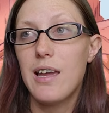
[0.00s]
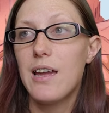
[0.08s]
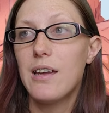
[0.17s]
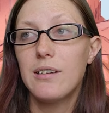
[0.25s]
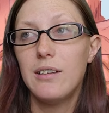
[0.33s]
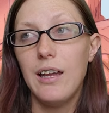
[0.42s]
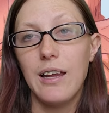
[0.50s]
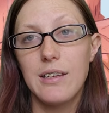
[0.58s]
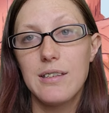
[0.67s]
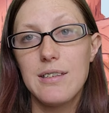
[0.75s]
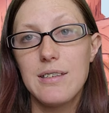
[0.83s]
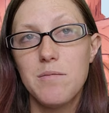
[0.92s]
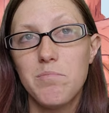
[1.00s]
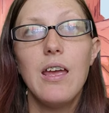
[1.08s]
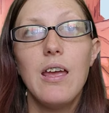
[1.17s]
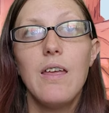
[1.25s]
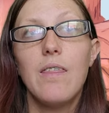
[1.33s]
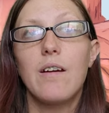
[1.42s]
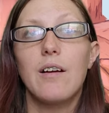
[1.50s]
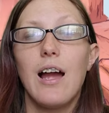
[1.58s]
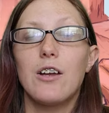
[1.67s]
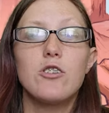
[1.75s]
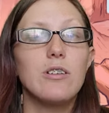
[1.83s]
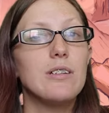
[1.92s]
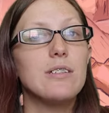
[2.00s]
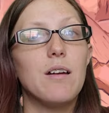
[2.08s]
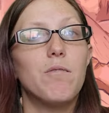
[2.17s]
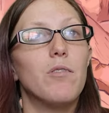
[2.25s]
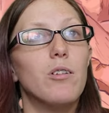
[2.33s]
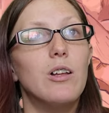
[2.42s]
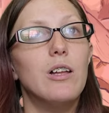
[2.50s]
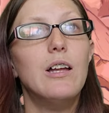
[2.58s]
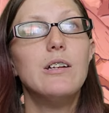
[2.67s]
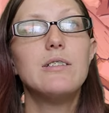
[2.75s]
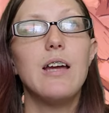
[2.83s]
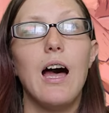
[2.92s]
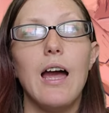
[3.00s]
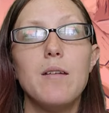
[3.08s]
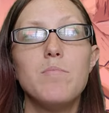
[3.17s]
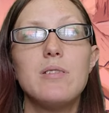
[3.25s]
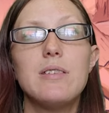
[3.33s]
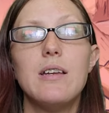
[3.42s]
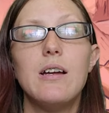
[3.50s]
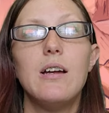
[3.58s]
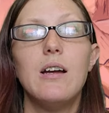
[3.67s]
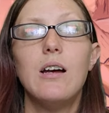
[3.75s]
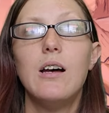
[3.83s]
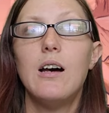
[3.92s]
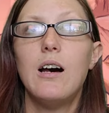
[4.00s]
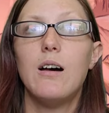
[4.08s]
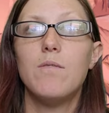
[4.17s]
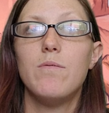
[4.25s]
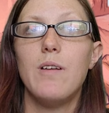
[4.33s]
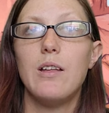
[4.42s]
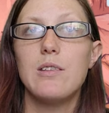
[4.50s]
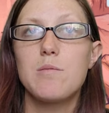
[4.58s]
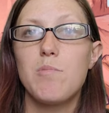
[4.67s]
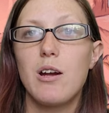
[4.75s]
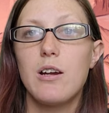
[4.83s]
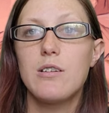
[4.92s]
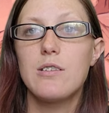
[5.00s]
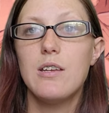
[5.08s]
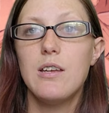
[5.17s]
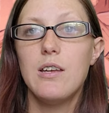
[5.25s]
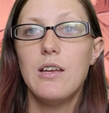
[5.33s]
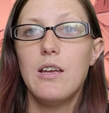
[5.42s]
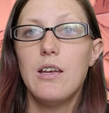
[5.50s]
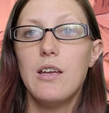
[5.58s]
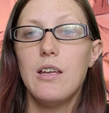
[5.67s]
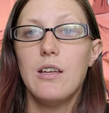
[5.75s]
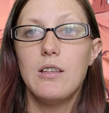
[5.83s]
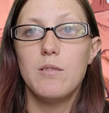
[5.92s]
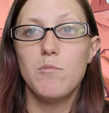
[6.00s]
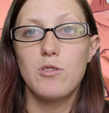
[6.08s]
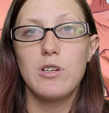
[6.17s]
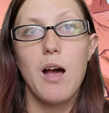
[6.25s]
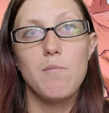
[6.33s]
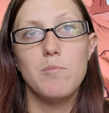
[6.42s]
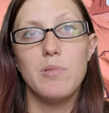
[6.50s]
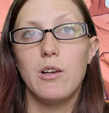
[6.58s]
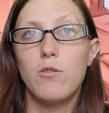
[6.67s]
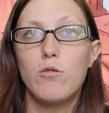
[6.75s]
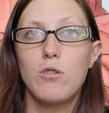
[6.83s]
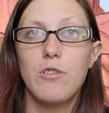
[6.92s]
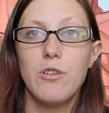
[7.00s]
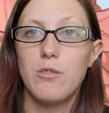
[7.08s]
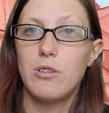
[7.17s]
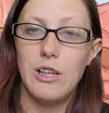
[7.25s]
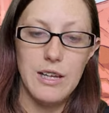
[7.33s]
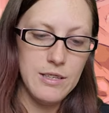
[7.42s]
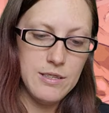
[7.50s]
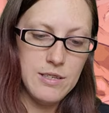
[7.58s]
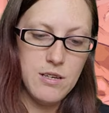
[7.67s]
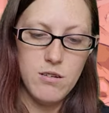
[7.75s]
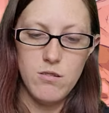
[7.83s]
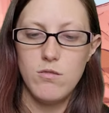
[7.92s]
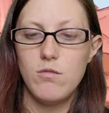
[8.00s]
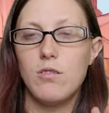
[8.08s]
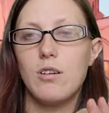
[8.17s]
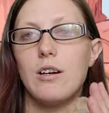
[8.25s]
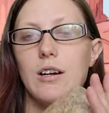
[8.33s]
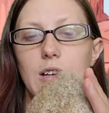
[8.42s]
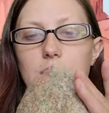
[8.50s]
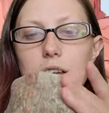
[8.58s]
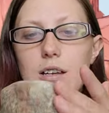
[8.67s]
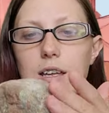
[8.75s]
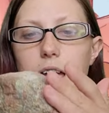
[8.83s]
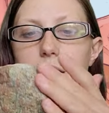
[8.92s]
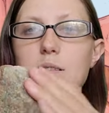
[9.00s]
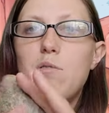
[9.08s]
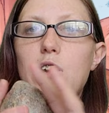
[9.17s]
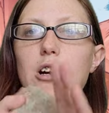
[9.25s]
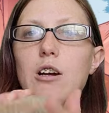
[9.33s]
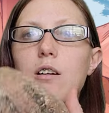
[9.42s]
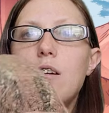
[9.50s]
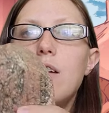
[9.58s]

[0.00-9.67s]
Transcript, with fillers: and clays. There are actually several types of feldspars, the most common being orthoclase or K-spar.